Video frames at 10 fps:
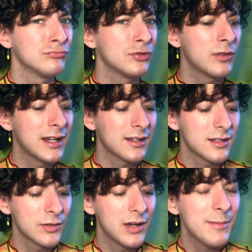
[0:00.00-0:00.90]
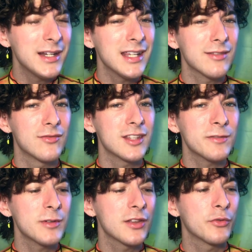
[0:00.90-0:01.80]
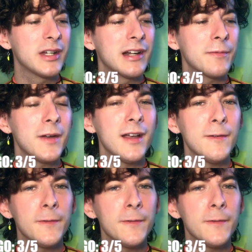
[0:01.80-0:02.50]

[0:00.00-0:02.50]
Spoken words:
drink, so I'm gonna give this one a 3 out of 5